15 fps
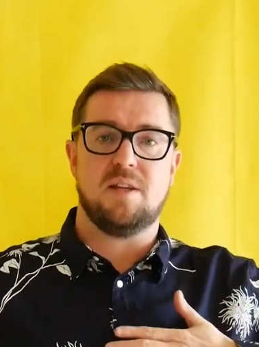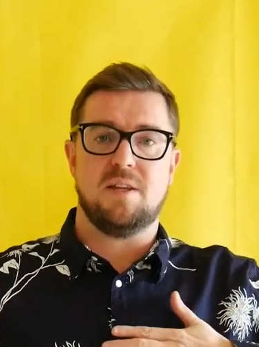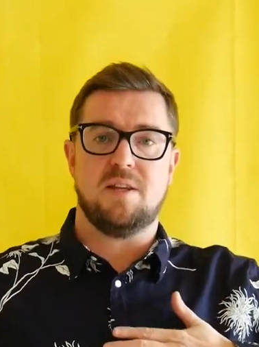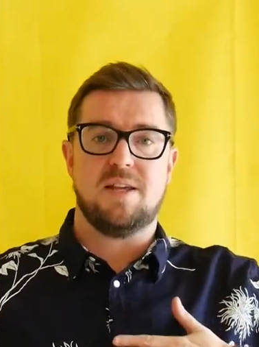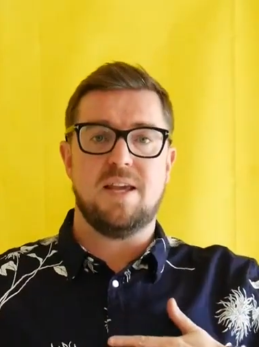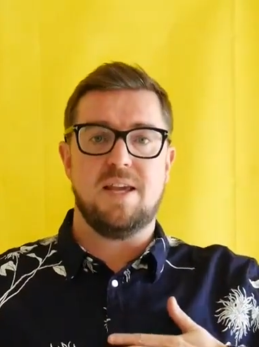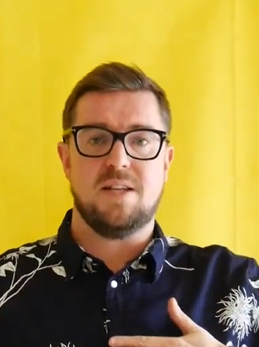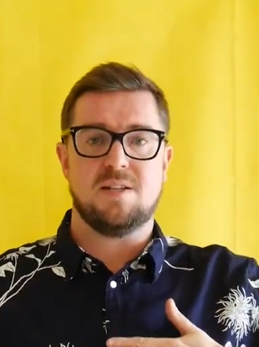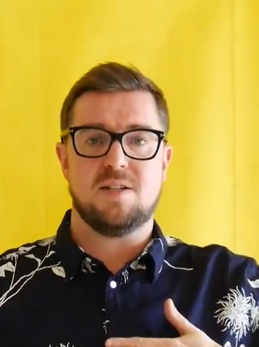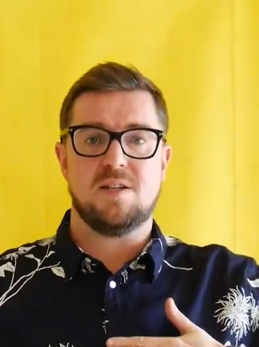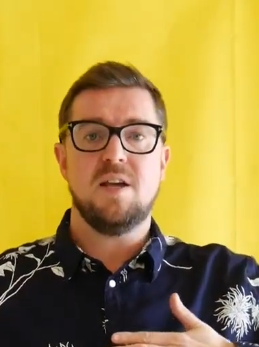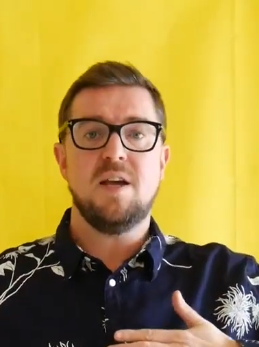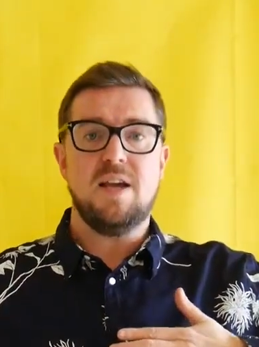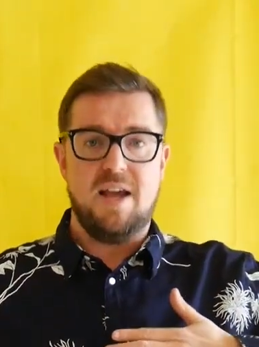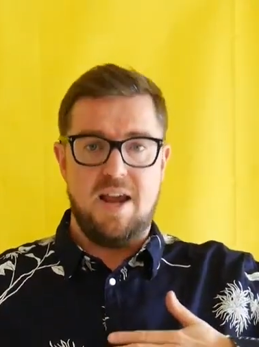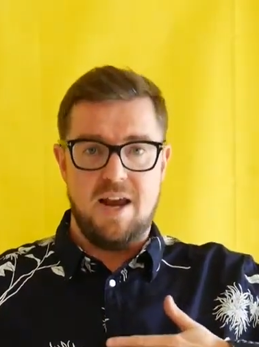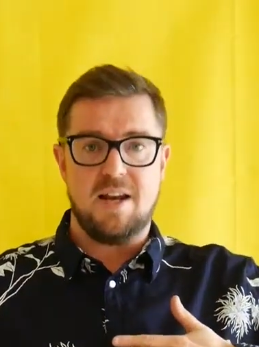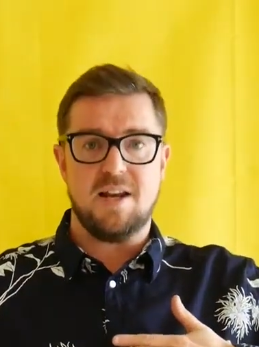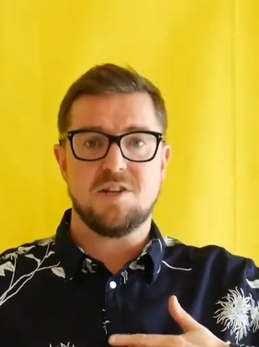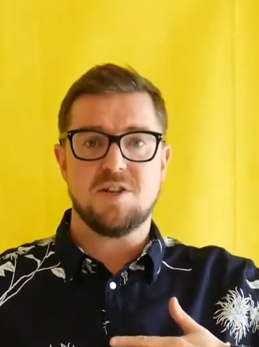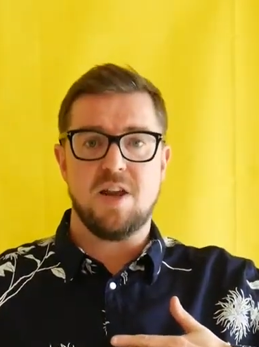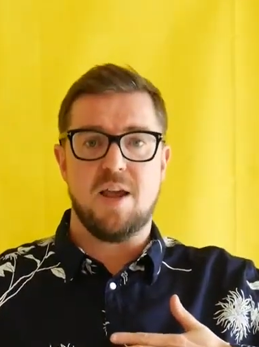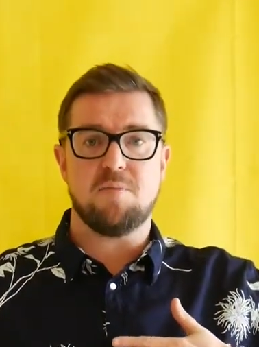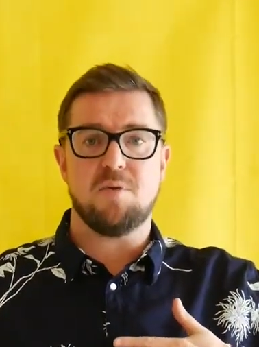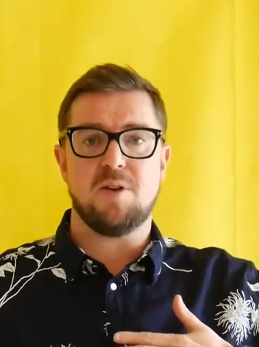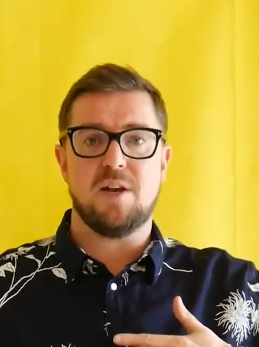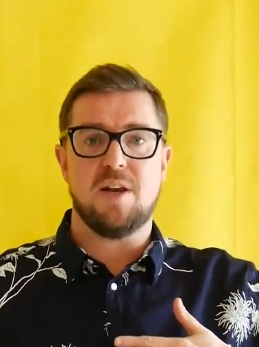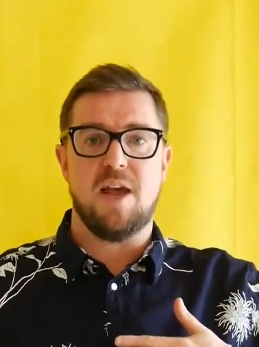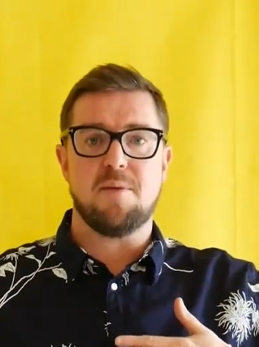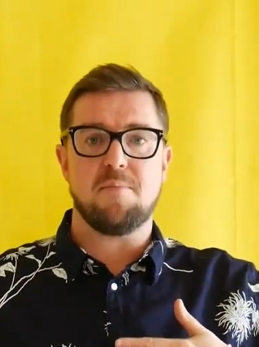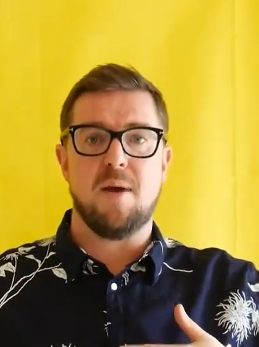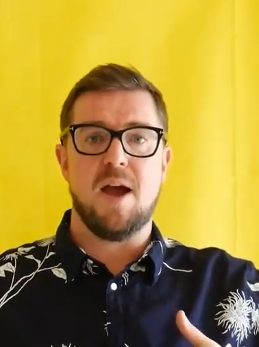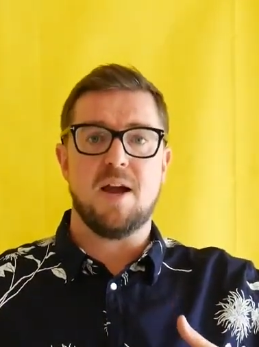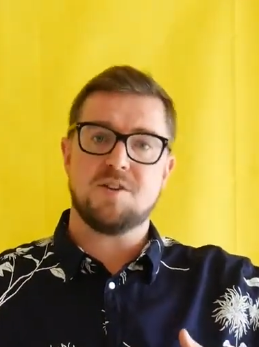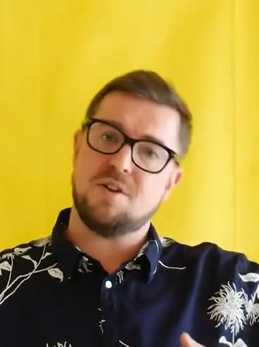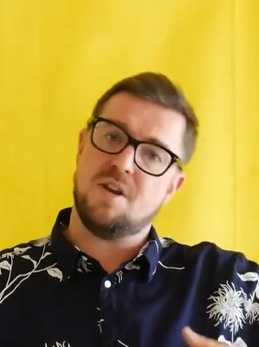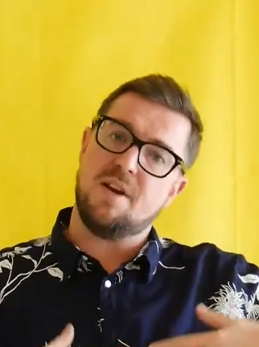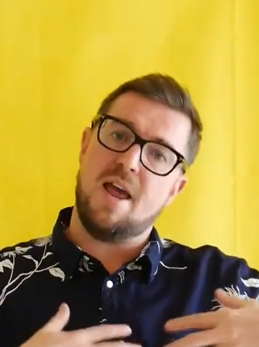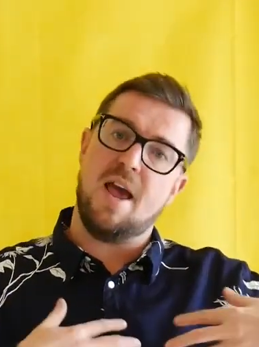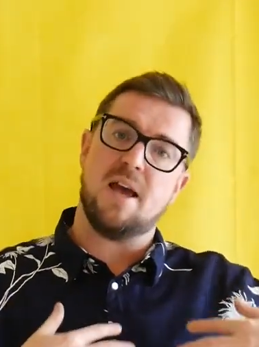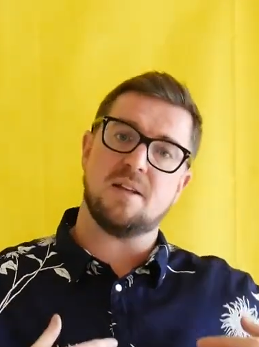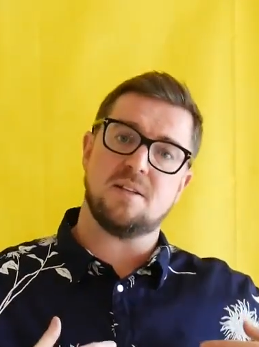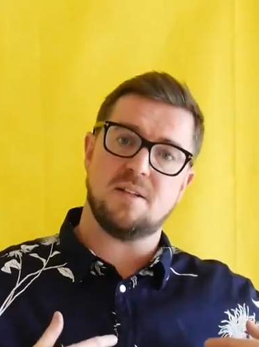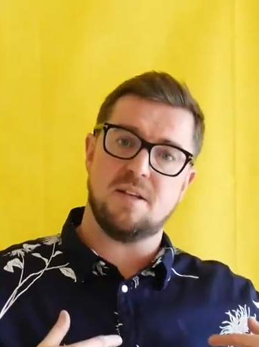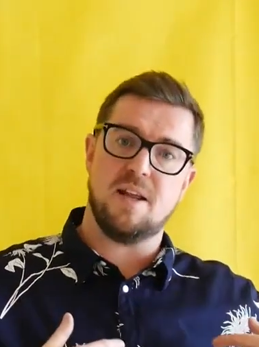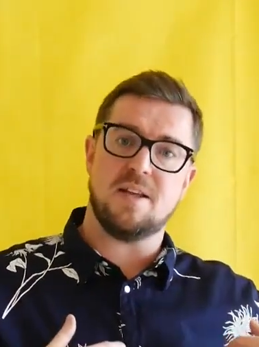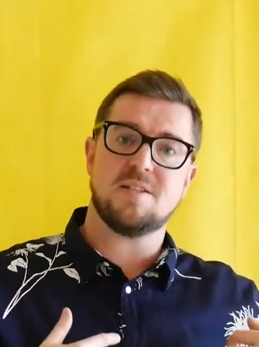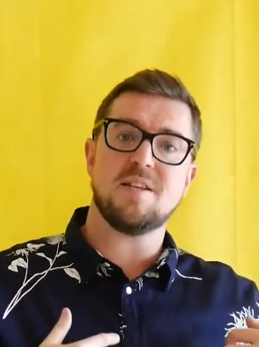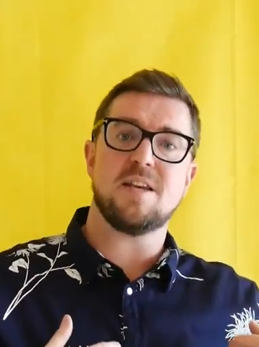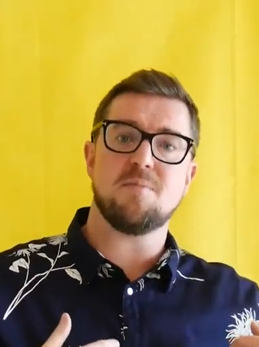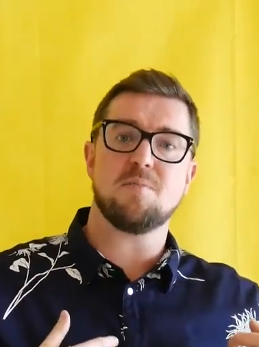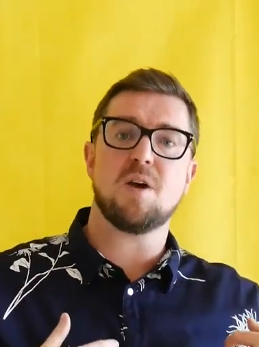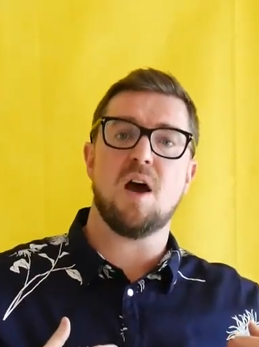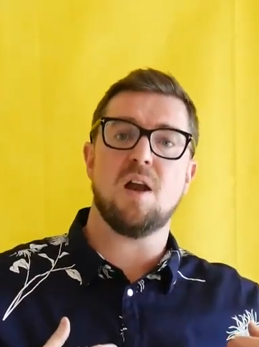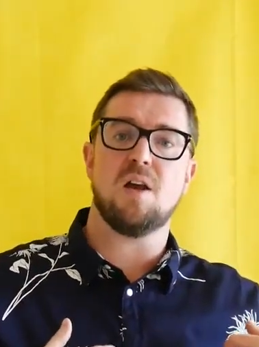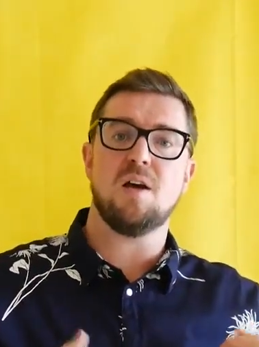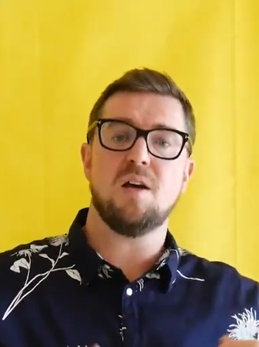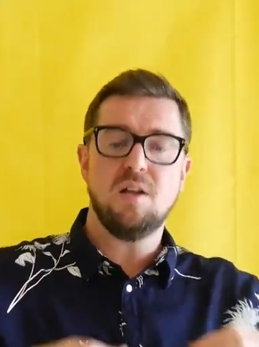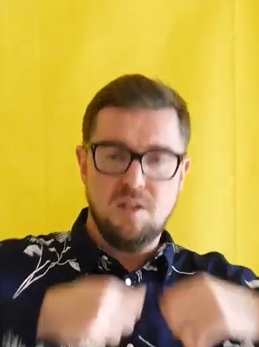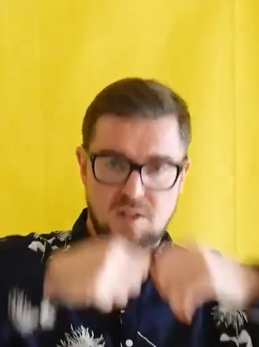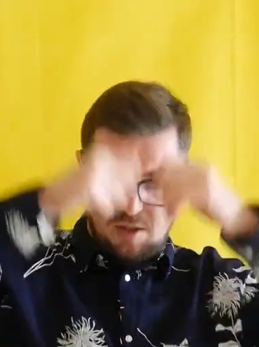the kids' English name on the name badge and their team colour,